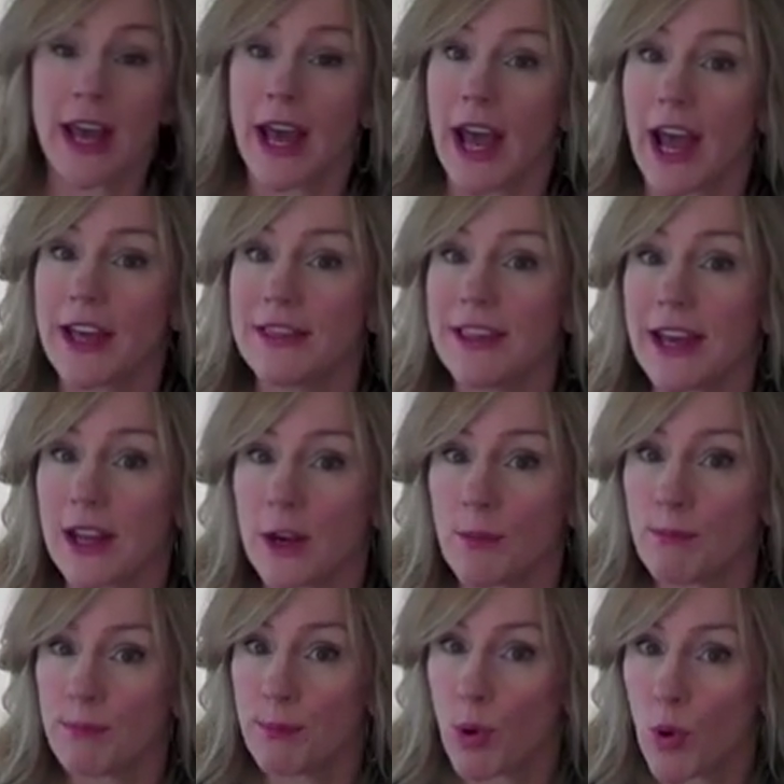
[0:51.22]
and then
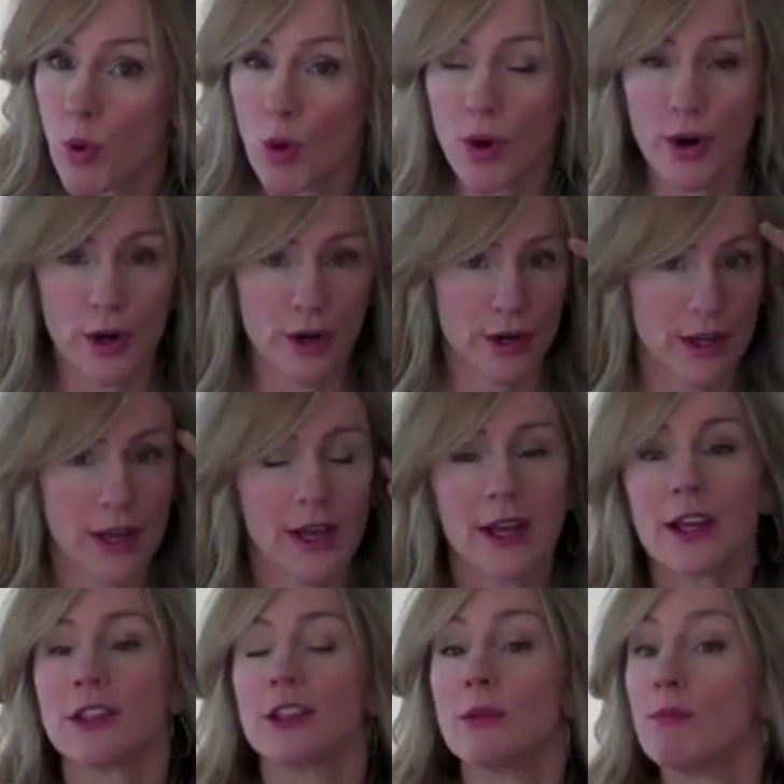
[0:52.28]
pour
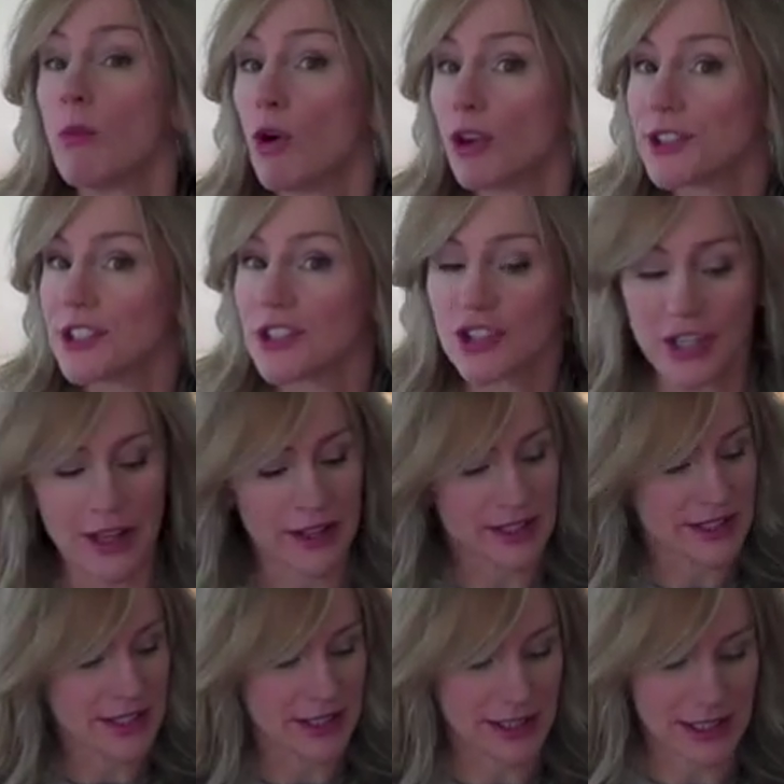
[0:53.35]
the molten
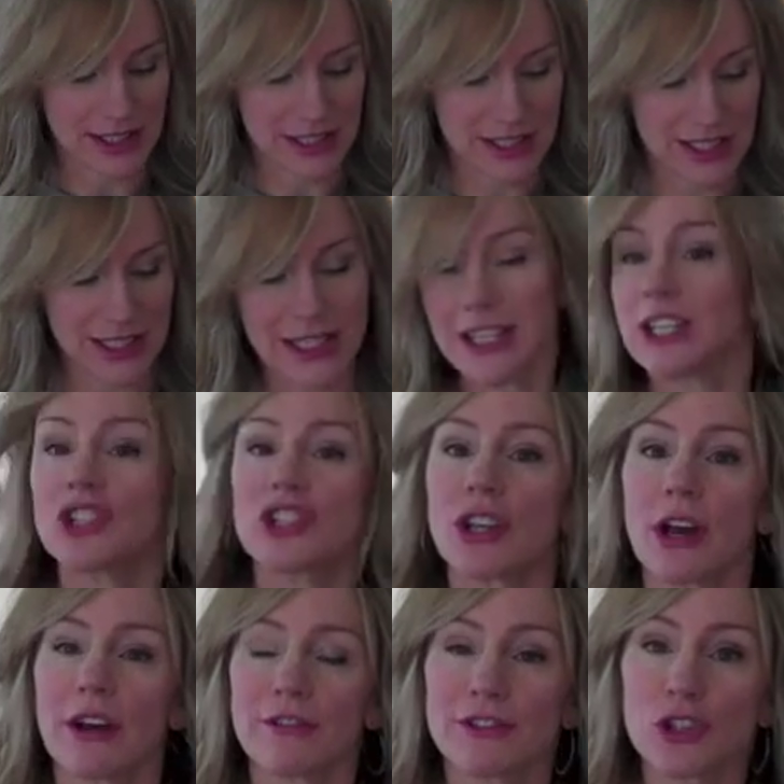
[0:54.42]
gelatin into each
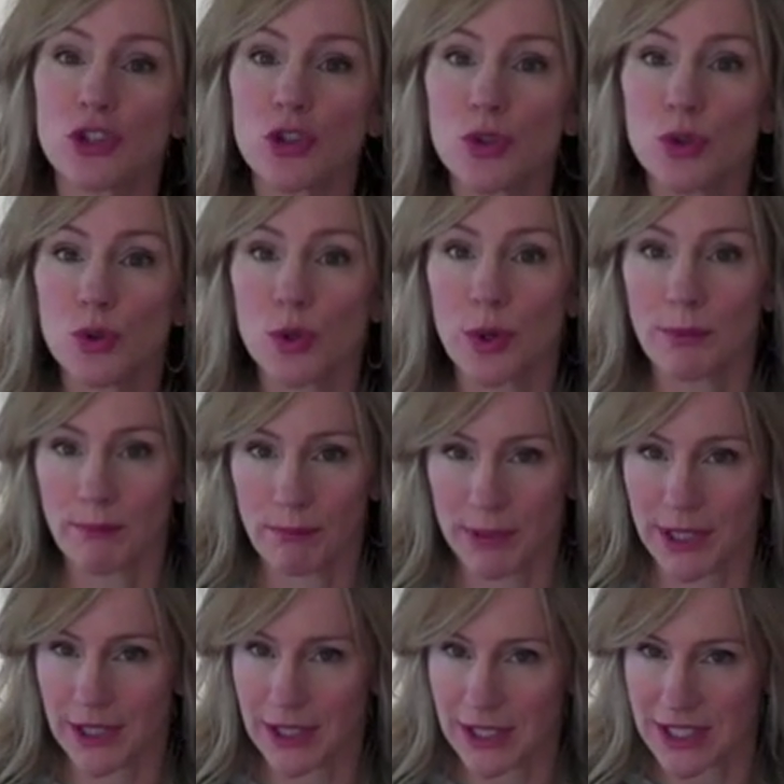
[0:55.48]
of two
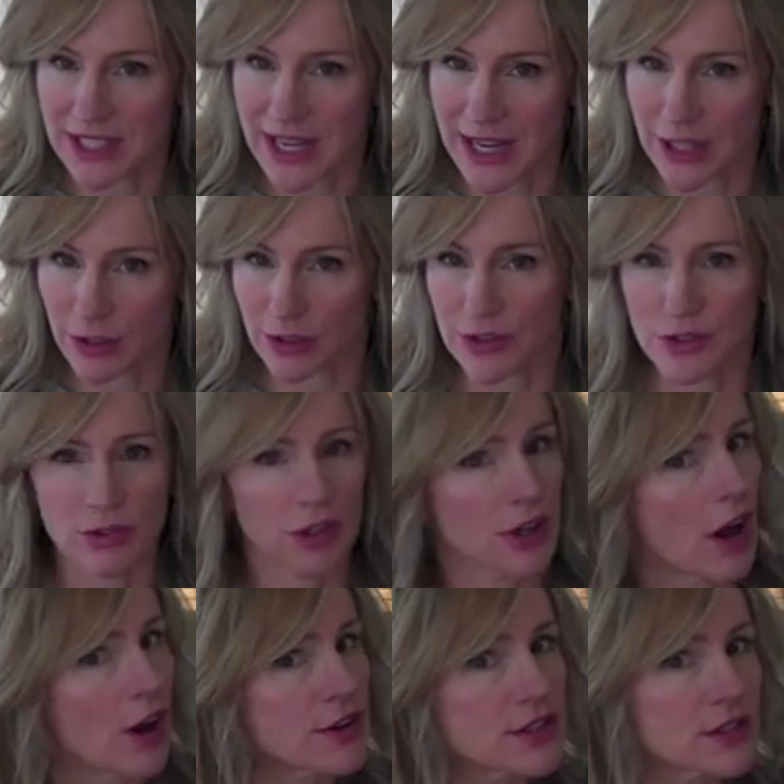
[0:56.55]
big containers. You could
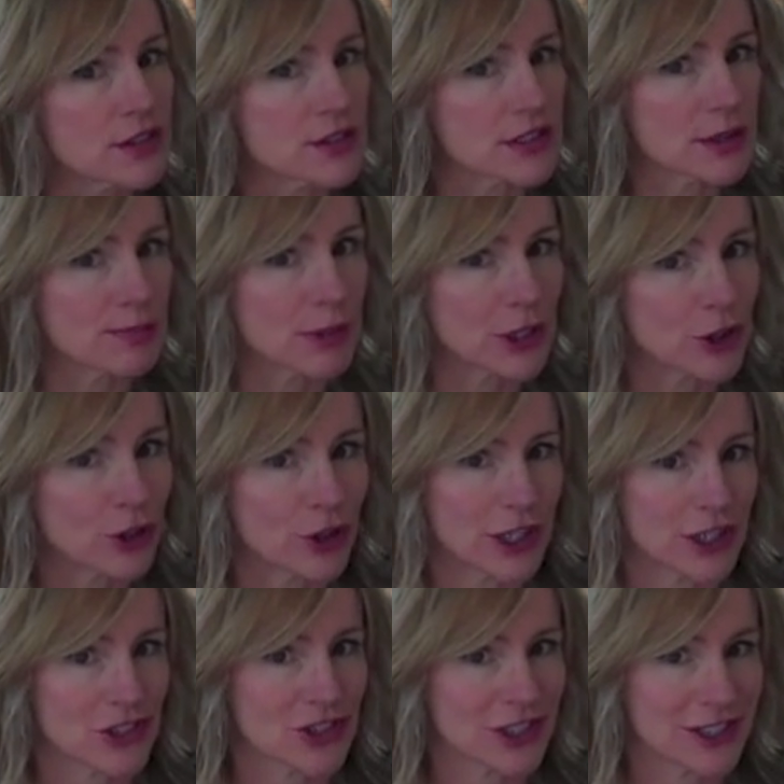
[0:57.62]
also use a big
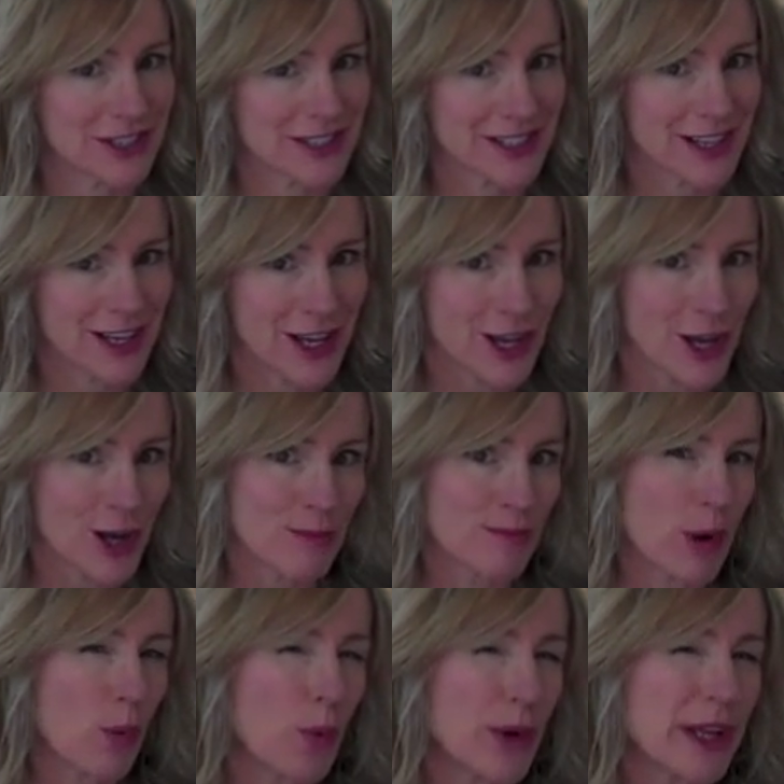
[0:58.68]
cookie sheet.
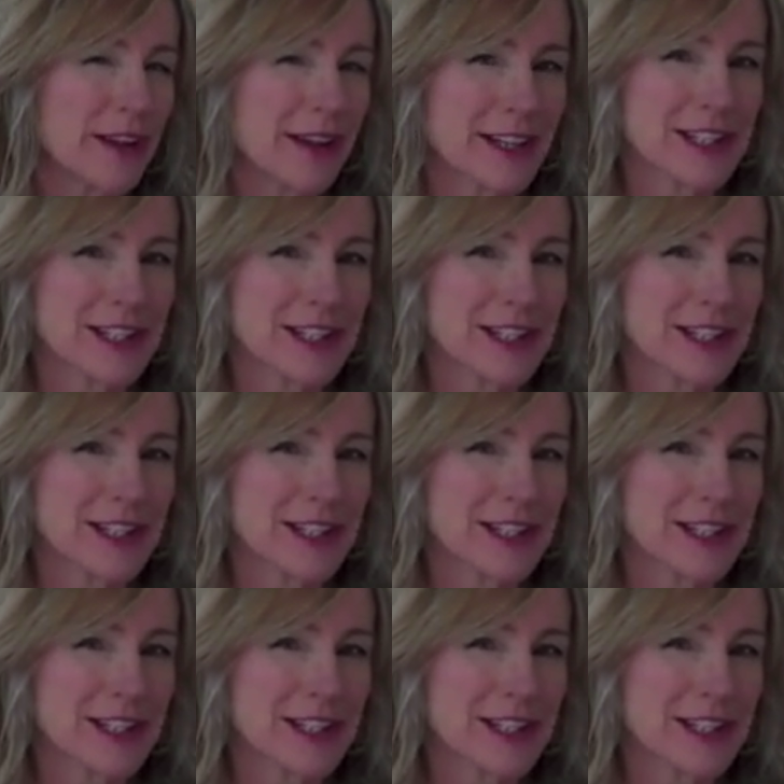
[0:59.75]
But we like